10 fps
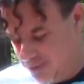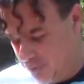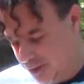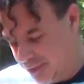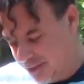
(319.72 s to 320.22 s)

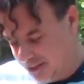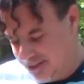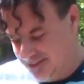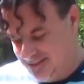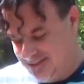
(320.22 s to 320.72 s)
with the
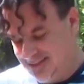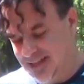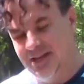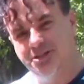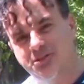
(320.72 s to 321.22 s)

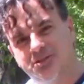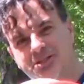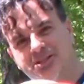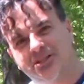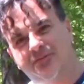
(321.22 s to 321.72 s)
Latitude
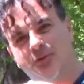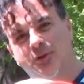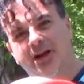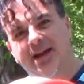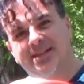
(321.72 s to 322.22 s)

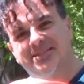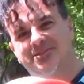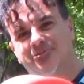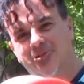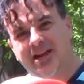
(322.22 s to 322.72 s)
64 Hex
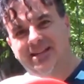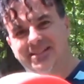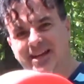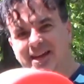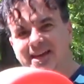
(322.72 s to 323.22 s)

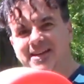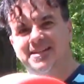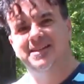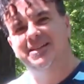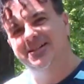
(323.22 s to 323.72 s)
Raketen.
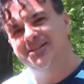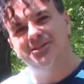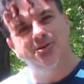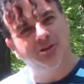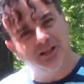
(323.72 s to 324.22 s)

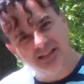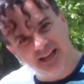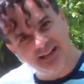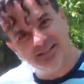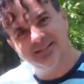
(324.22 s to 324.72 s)
You can
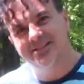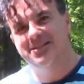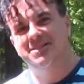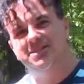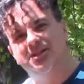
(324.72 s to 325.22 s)
get it
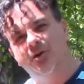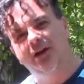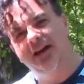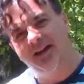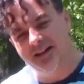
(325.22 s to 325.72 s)
to go
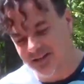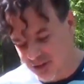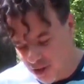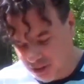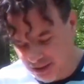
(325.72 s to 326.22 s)
ahead and
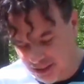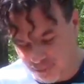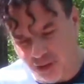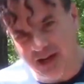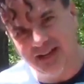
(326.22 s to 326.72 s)
dogleg
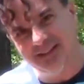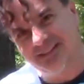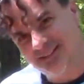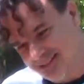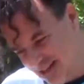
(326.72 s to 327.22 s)
right
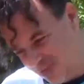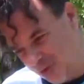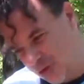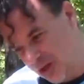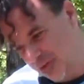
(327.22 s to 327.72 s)
if
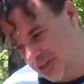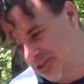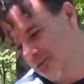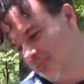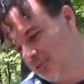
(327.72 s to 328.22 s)
you give it
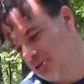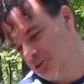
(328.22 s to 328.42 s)
some